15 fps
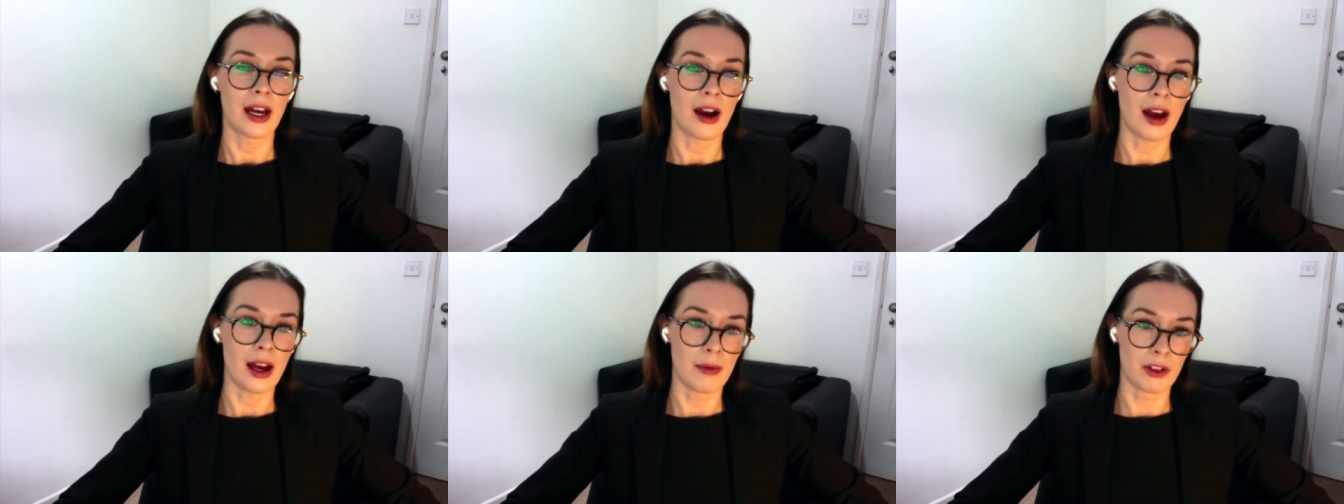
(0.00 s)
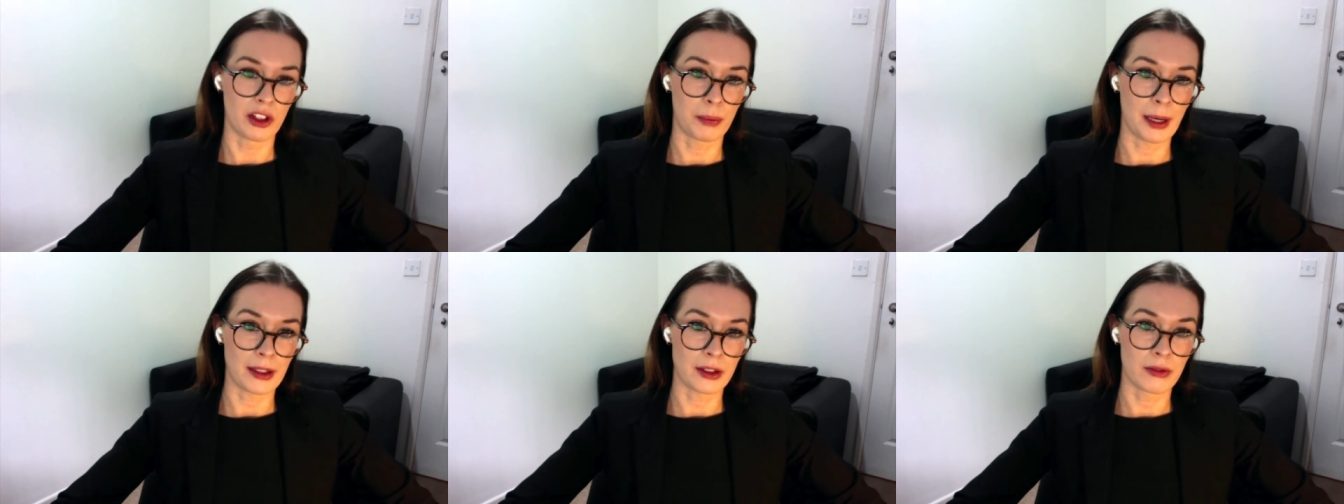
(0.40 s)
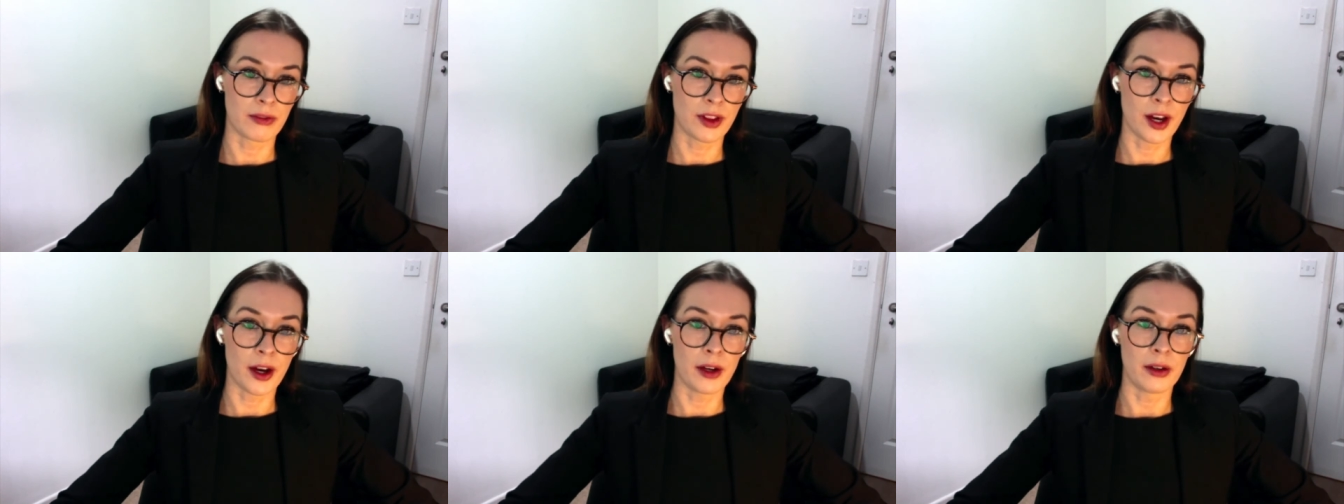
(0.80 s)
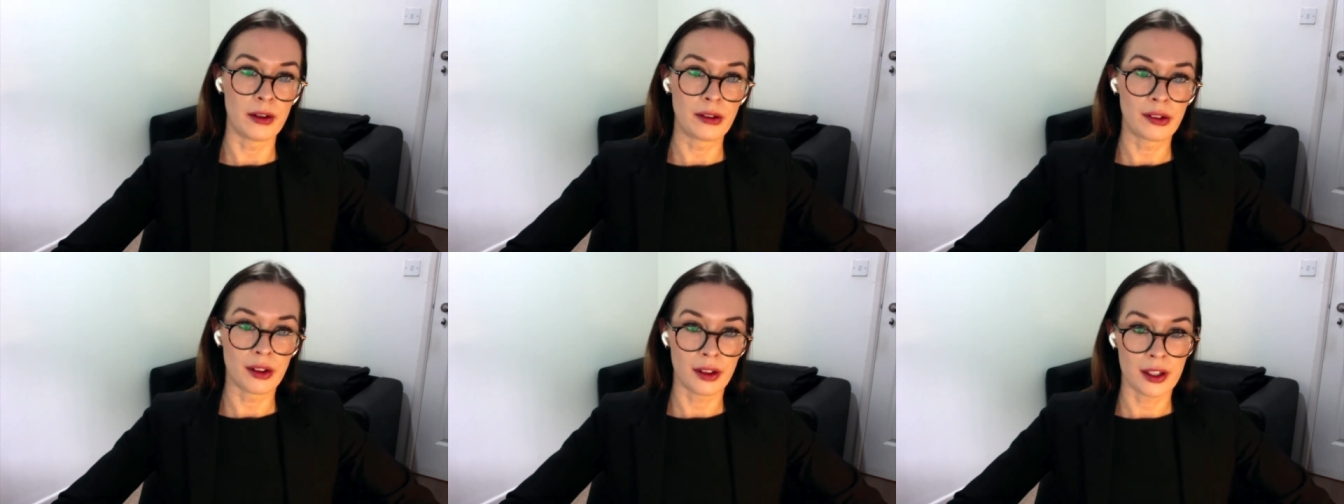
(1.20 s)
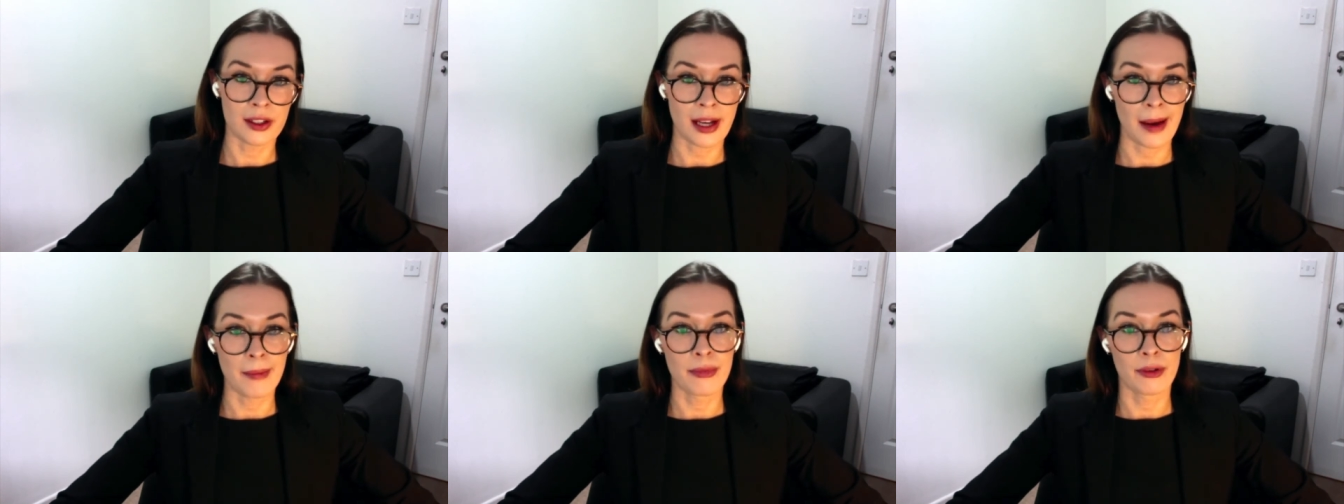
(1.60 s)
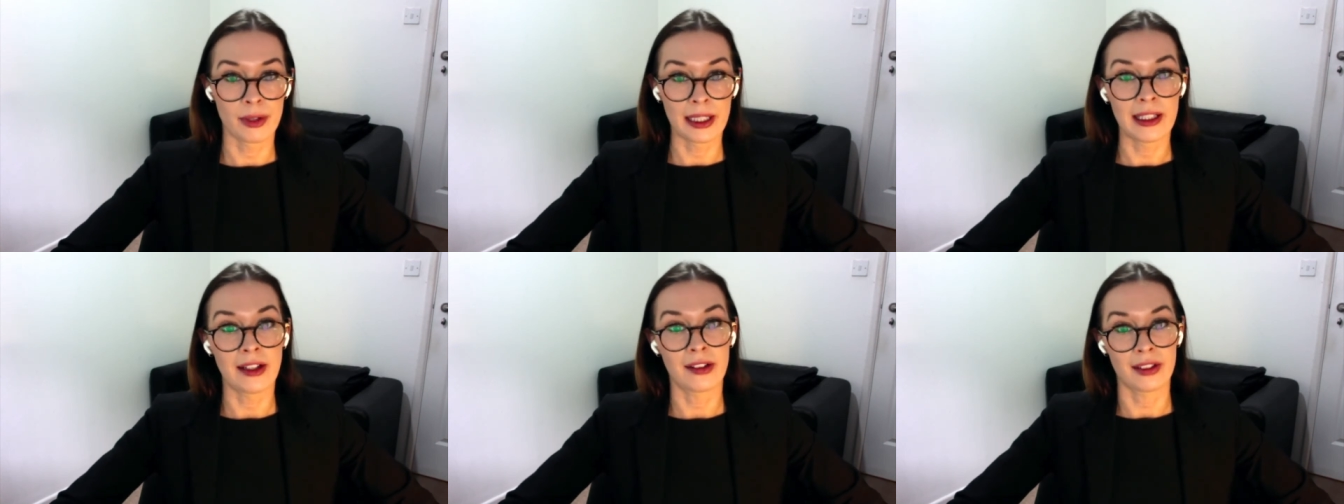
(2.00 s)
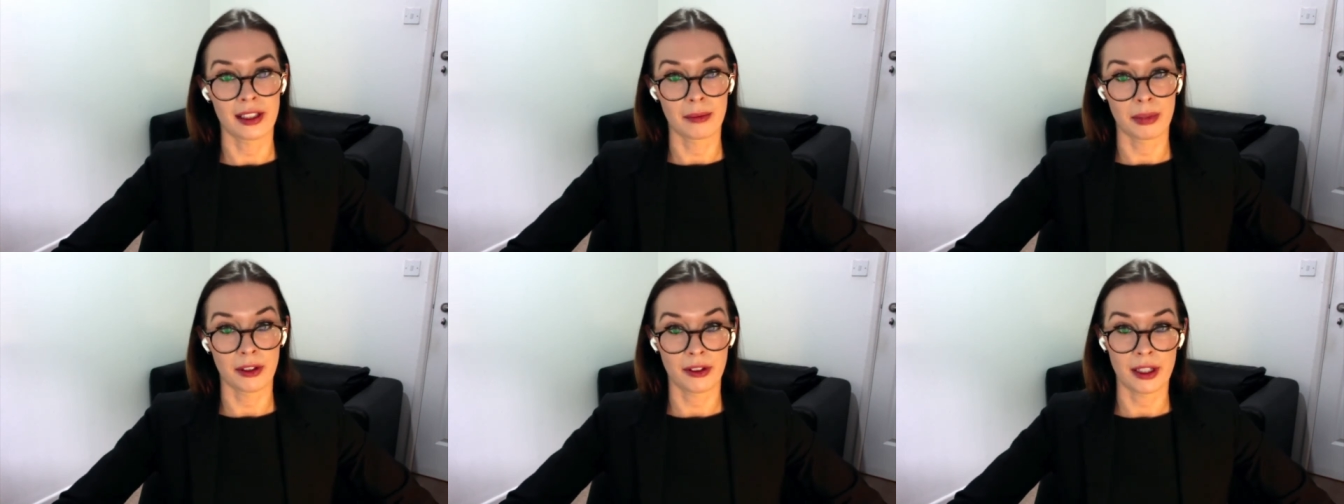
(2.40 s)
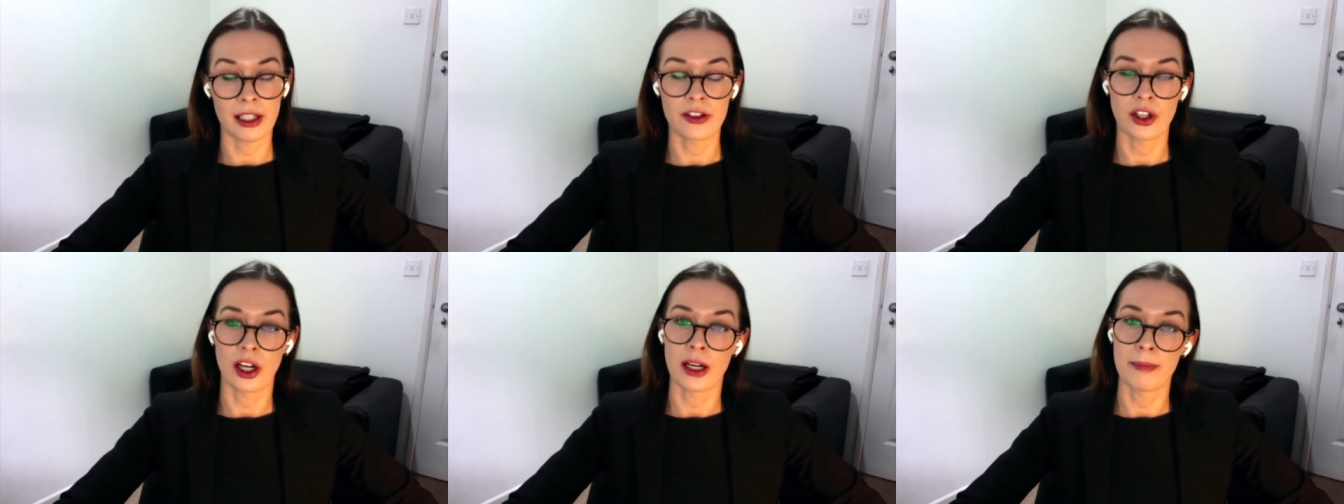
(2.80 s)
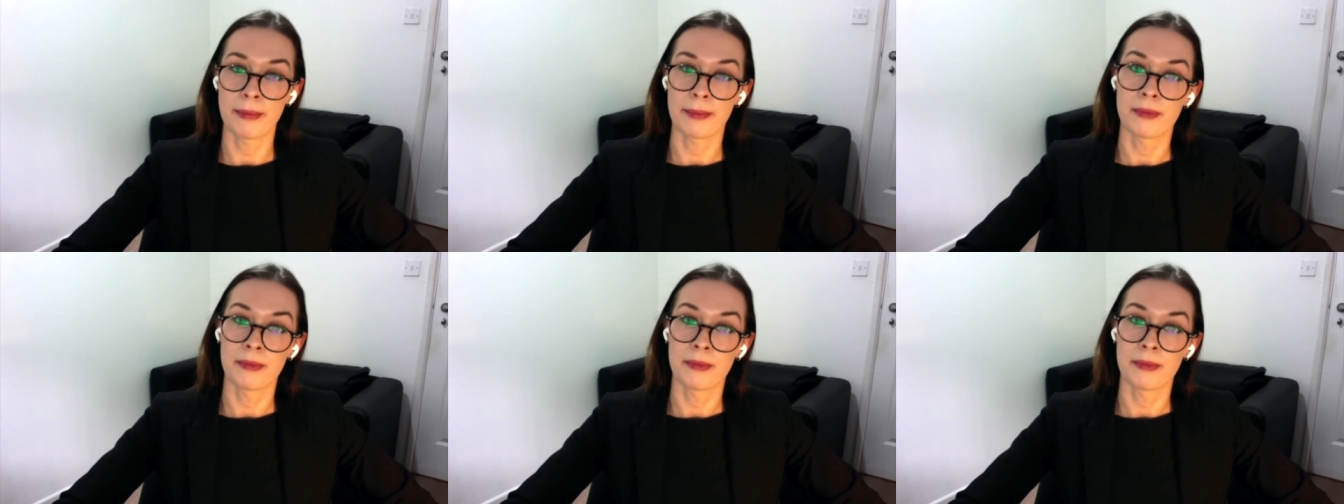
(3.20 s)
In respect of those, the temporary listing procedure